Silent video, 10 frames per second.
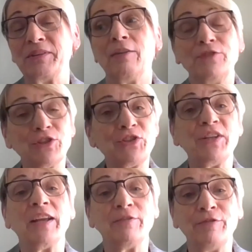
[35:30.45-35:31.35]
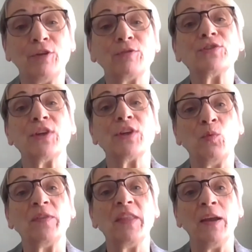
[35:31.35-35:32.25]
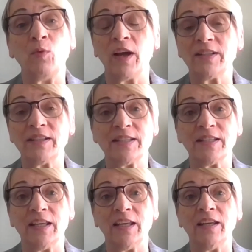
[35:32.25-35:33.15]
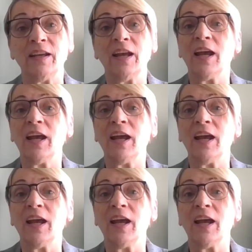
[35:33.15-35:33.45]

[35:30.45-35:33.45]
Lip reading: of just staying focused on what they want to see,